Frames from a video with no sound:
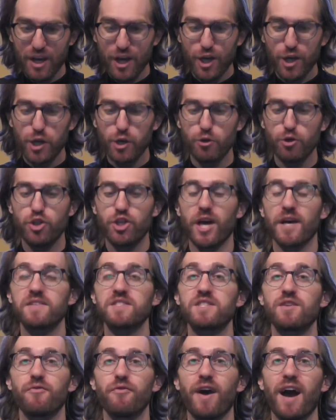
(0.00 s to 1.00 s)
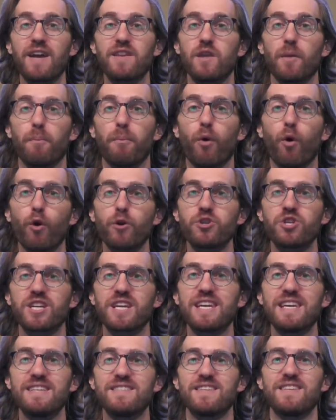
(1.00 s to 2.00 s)
who justified the
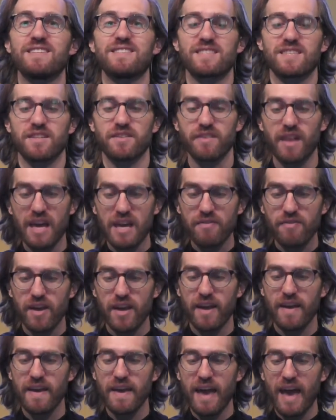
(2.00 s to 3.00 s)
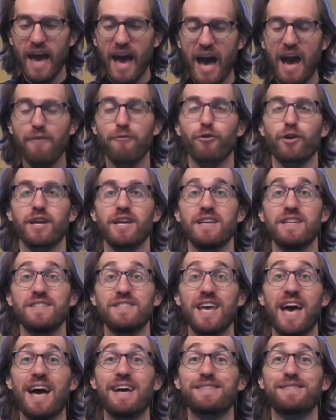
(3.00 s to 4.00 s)
Portuguese enslaving Africans
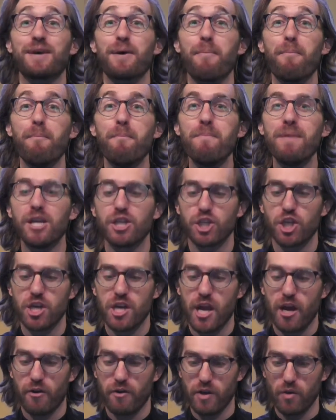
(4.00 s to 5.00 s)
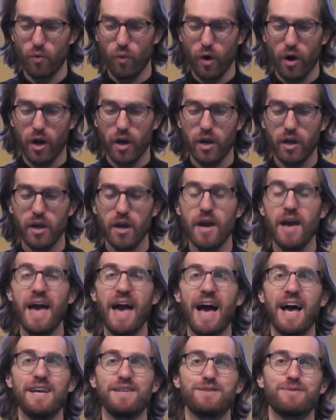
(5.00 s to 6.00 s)
as missionary work,
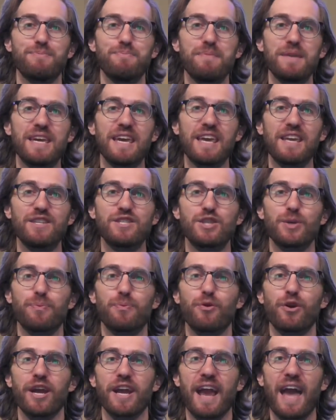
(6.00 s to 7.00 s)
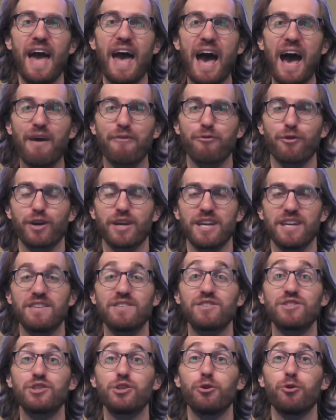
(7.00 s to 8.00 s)
as means to bring
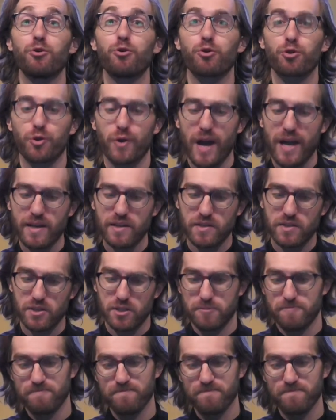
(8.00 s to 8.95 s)
Africans to Christ.